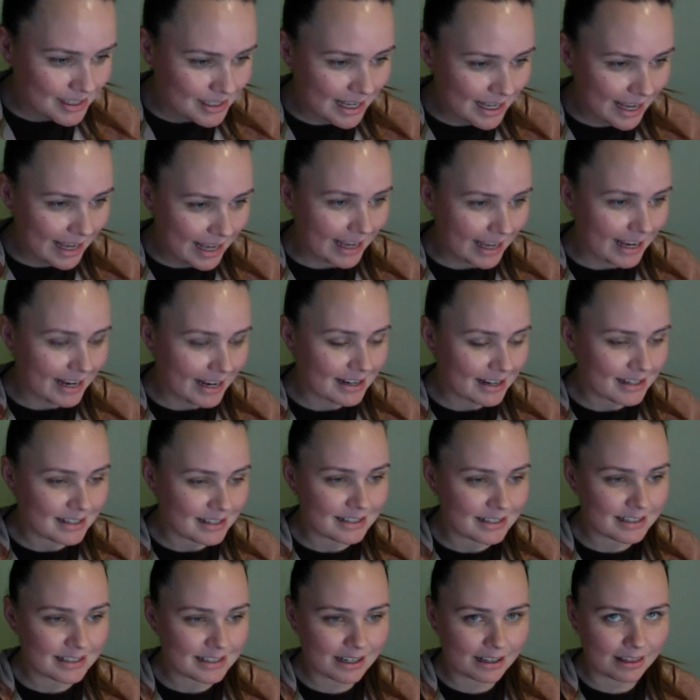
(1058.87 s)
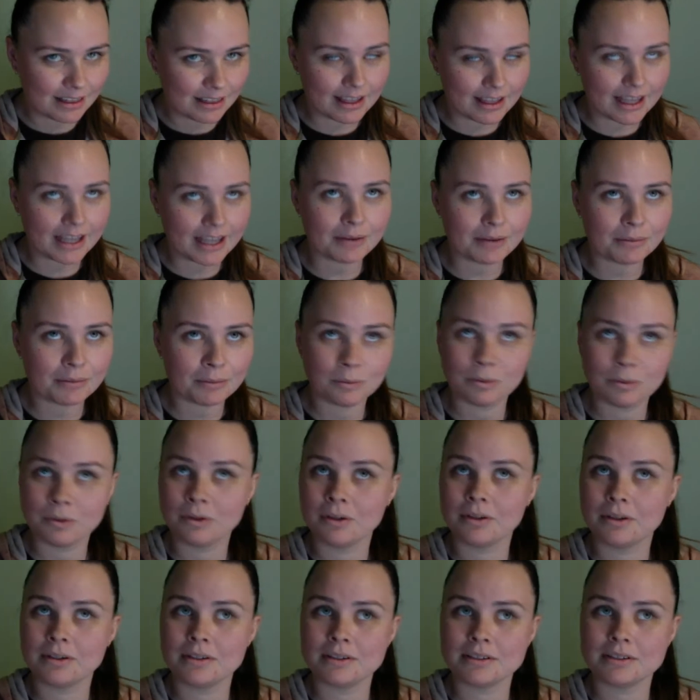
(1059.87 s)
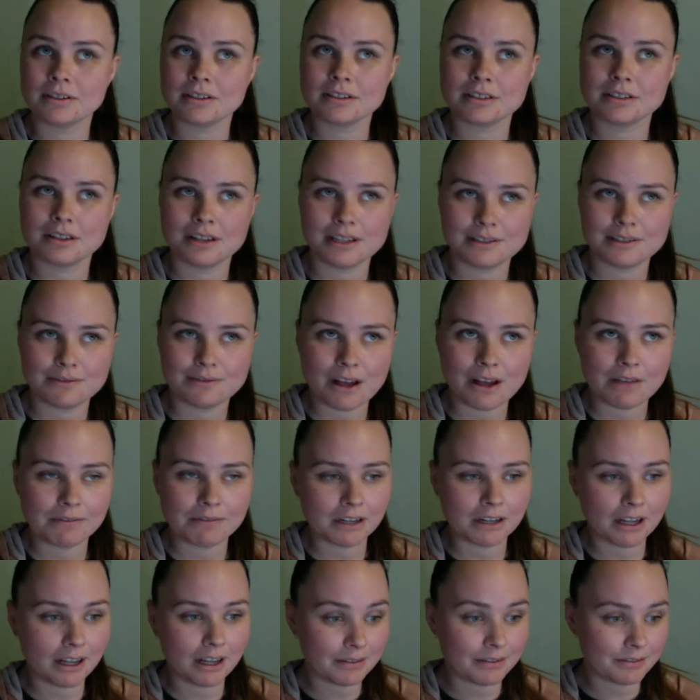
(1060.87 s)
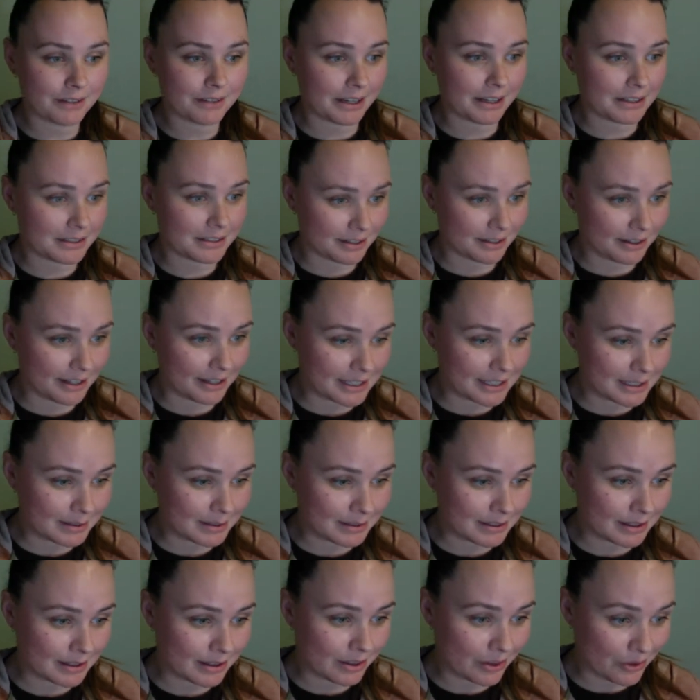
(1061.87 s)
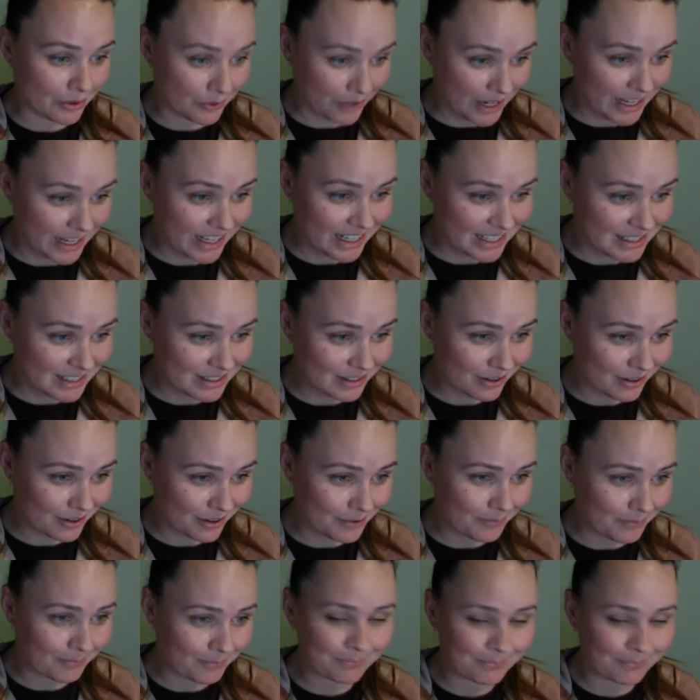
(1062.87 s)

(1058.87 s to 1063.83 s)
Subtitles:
and that was so he's 5.5 now. So he's 3 years ago.